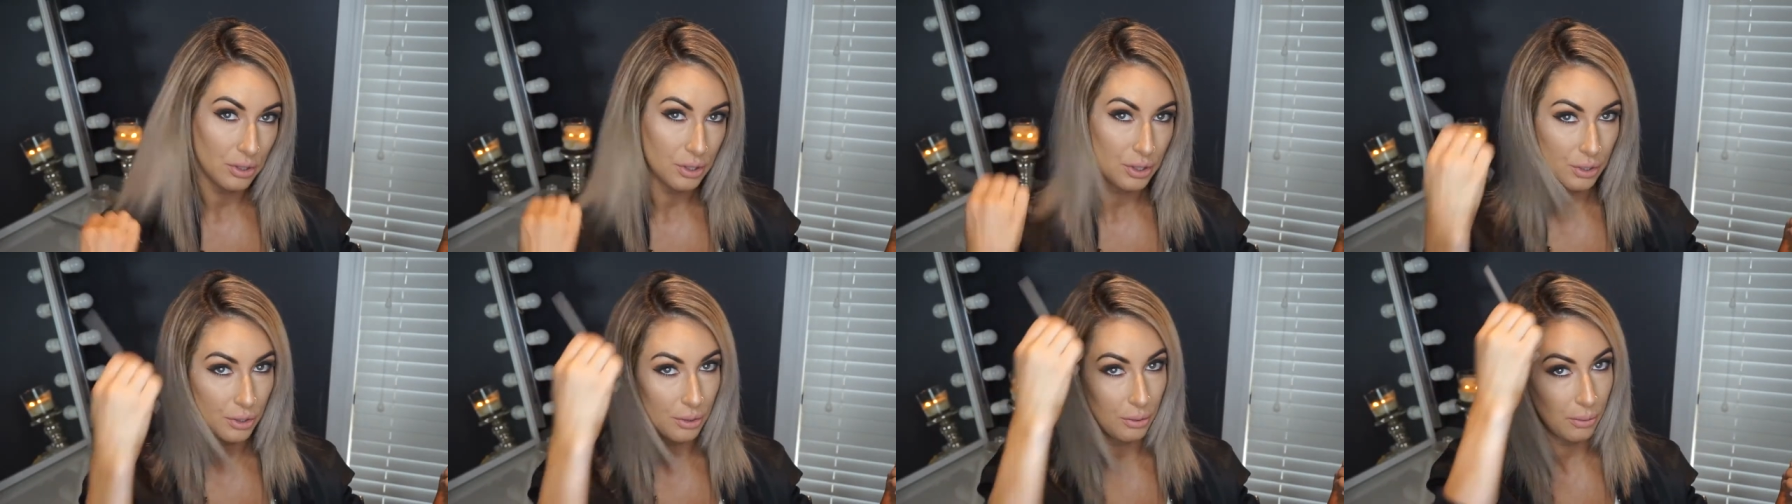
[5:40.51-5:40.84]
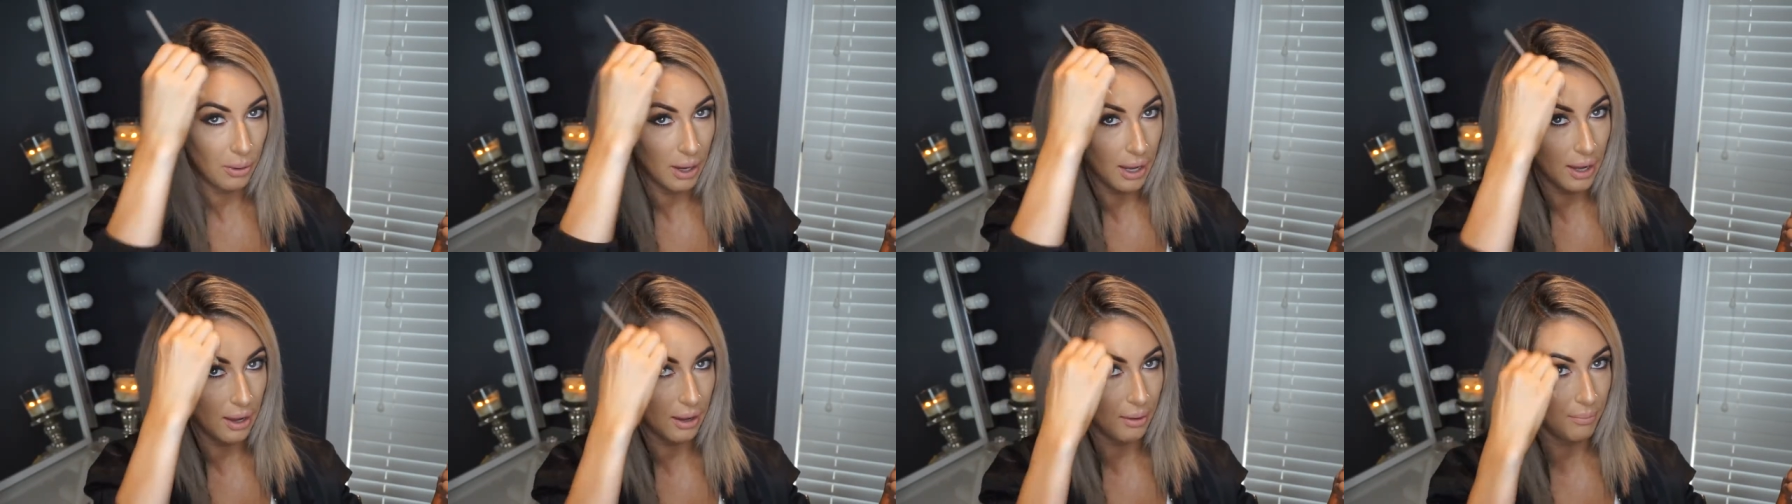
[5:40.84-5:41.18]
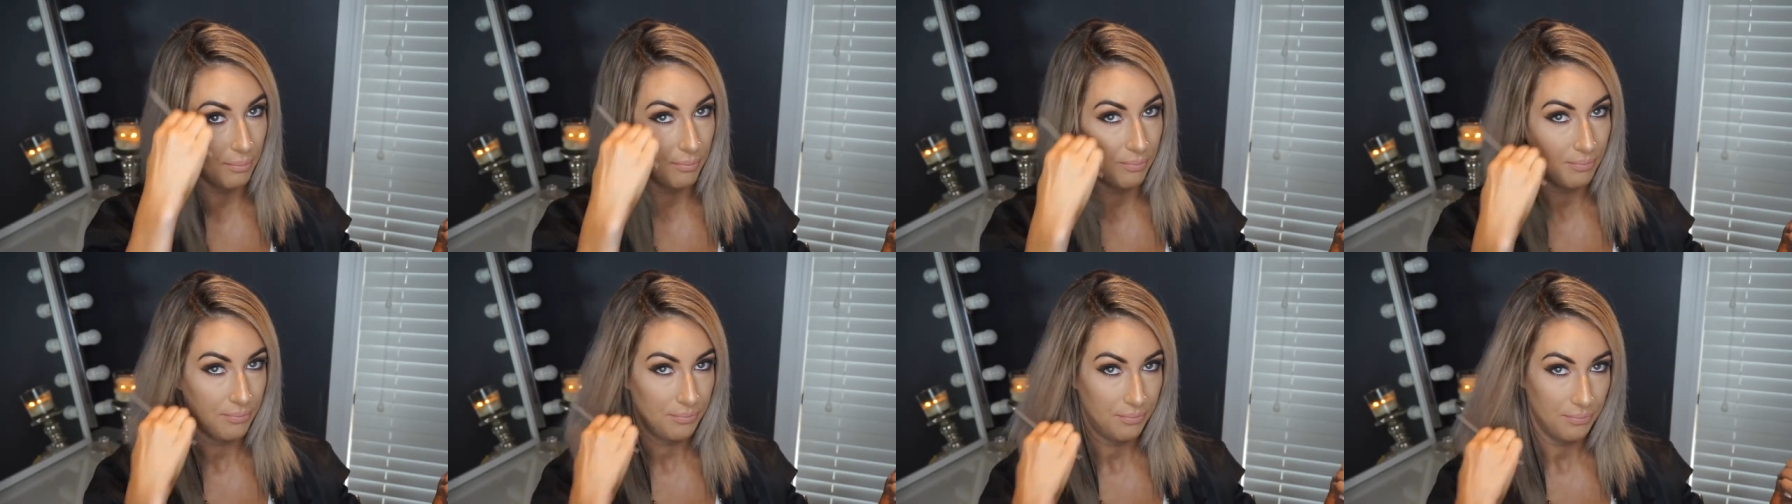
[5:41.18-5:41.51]
to
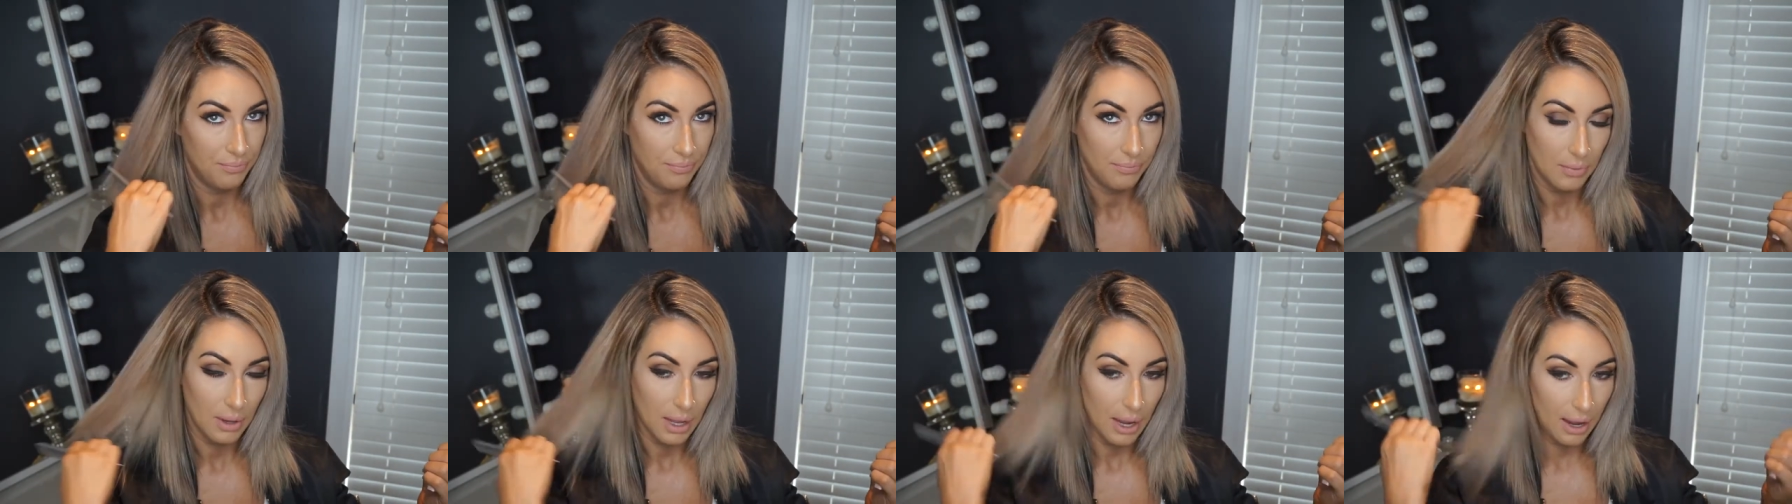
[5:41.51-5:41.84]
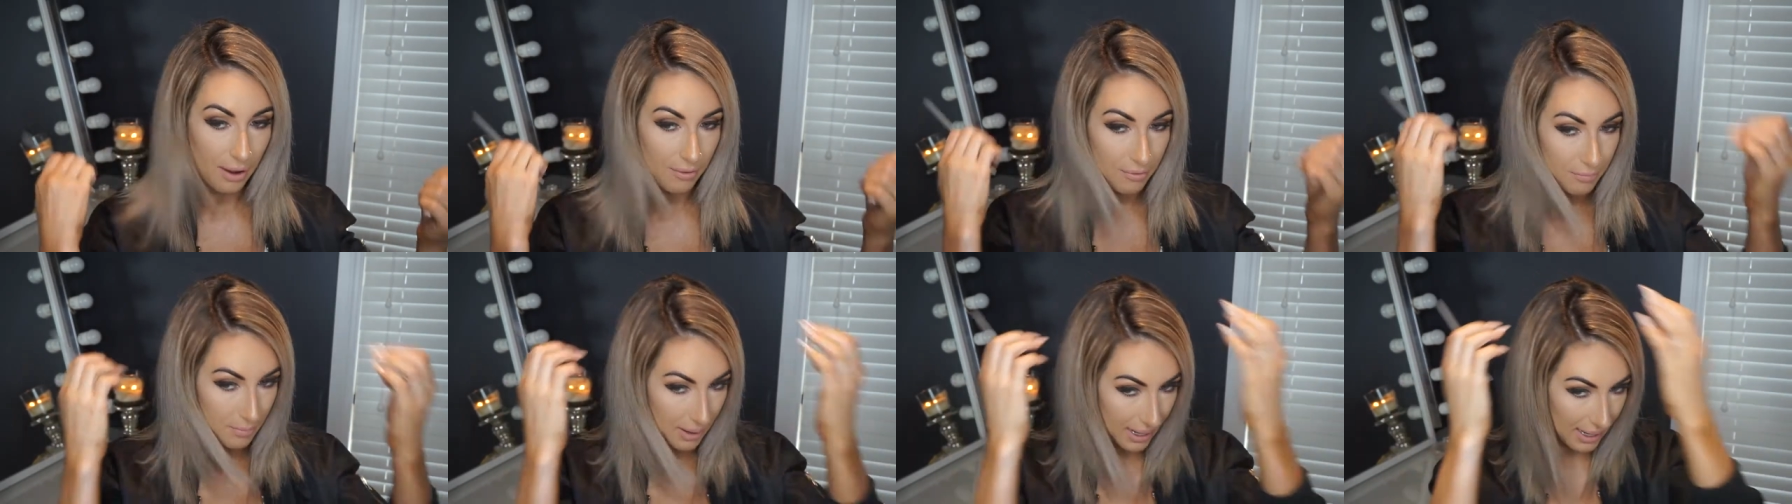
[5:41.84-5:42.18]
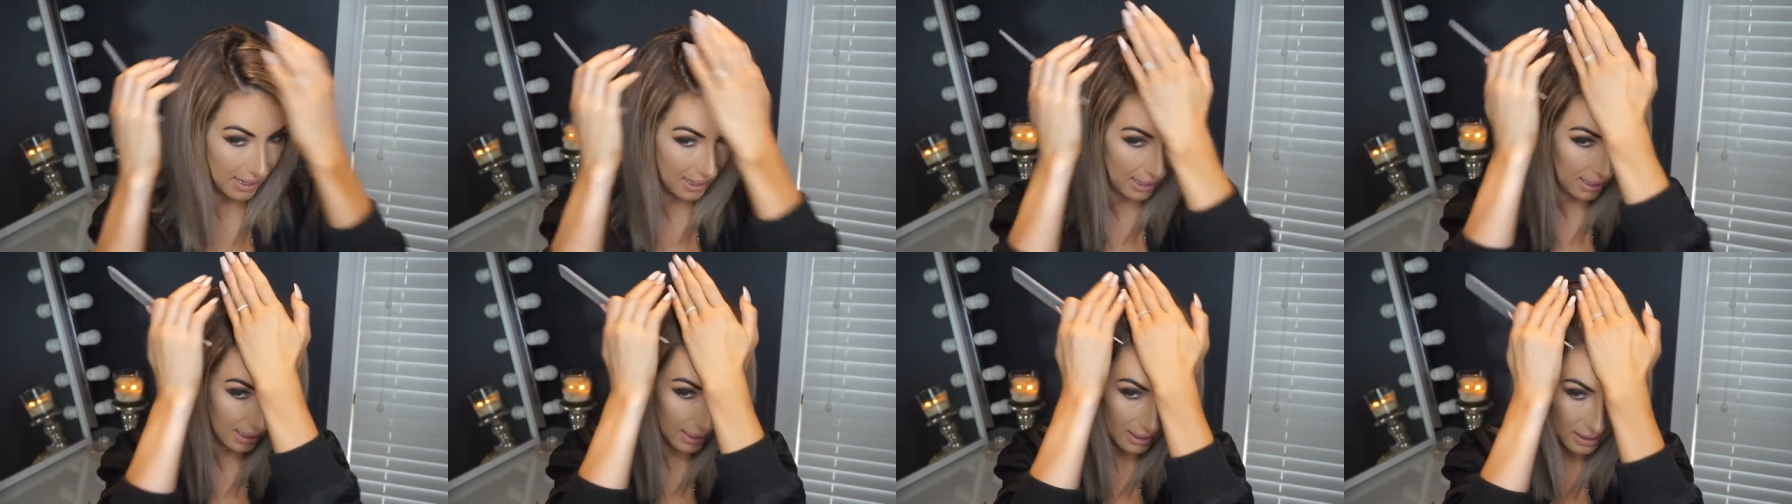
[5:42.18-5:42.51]
have my
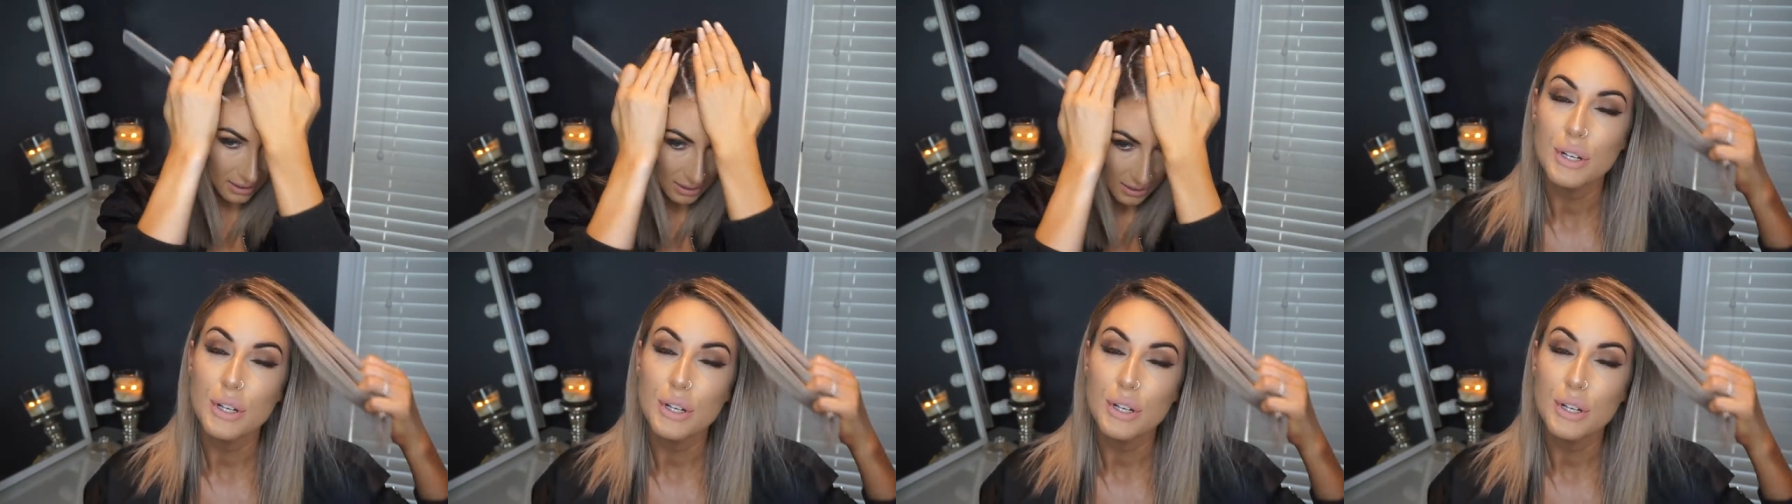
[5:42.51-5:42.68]
hair.